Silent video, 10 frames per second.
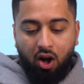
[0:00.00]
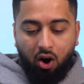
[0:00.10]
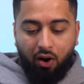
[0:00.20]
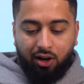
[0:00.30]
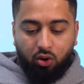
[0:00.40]

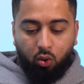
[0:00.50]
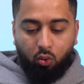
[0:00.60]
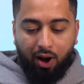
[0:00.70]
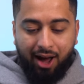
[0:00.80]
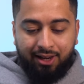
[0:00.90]
All right,
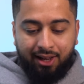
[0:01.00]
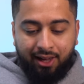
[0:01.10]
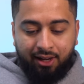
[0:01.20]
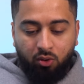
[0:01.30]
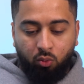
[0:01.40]
cool. And
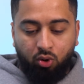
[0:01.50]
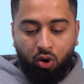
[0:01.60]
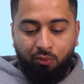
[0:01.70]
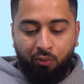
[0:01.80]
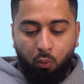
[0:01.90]
then we'll
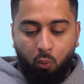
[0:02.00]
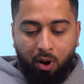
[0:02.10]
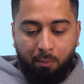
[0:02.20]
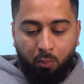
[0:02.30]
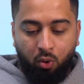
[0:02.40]
go for
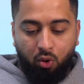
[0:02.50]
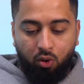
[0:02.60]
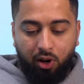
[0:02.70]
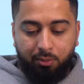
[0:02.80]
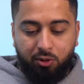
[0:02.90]
one more.
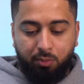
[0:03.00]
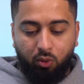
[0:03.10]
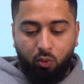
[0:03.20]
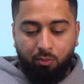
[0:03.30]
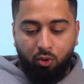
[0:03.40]
Let me just
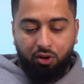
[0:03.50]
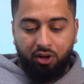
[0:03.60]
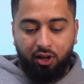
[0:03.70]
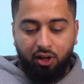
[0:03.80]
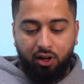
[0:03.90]
pick one more on
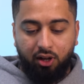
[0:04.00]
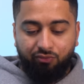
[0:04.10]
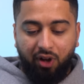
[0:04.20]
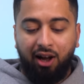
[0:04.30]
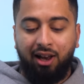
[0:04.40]
here.
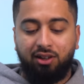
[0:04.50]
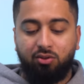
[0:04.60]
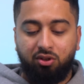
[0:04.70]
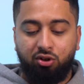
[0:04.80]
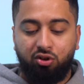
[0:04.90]
I like this
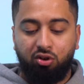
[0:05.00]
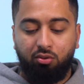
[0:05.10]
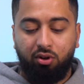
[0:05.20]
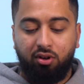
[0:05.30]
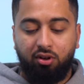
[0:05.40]
one. This is a good
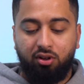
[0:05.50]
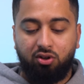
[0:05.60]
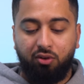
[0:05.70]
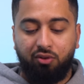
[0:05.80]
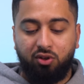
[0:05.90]
one. Let's
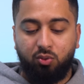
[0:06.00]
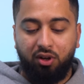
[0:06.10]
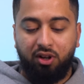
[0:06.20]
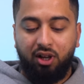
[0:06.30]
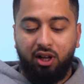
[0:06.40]
go for this
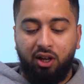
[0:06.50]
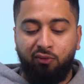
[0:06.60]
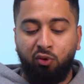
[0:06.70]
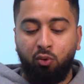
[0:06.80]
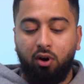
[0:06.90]
one.
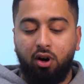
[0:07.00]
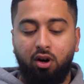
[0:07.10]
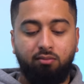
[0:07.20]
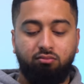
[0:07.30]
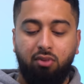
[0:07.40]
If you
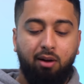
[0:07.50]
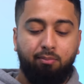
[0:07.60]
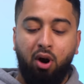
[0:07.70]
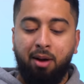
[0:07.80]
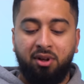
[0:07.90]
were like
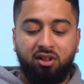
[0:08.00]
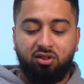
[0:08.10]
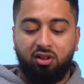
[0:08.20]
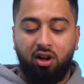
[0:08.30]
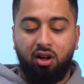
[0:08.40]
prime
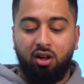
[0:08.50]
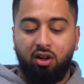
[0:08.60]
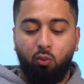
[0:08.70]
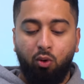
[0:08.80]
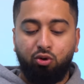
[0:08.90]
minister,
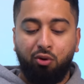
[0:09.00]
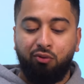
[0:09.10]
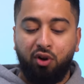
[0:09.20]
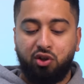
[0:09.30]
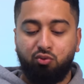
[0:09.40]
what would your
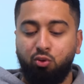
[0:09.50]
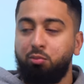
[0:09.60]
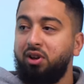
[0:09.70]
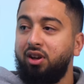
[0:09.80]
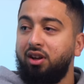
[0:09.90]
first rule
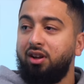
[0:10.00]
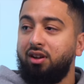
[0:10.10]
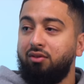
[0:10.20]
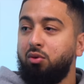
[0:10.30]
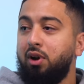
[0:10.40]
be?
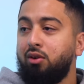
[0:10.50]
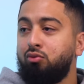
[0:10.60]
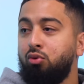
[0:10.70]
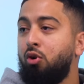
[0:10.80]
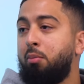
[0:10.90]
If you were like
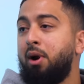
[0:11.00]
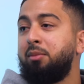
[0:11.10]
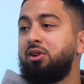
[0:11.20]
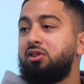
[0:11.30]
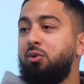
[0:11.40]
ruler or prime
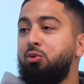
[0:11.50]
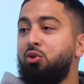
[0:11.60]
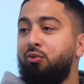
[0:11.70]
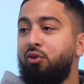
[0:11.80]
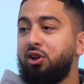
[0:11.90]
minister, what would
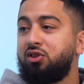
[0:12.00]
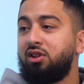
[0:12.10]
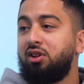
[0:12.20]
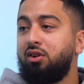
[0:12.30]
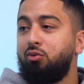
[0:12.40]
your first
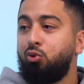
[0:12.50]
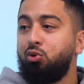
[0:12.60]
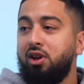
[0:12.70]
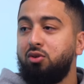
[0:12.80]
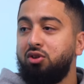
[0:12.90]
rule
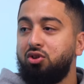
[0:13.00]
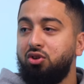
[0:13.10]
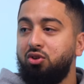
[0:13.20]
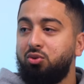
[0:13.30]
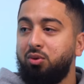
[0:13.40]
that you'd introduce?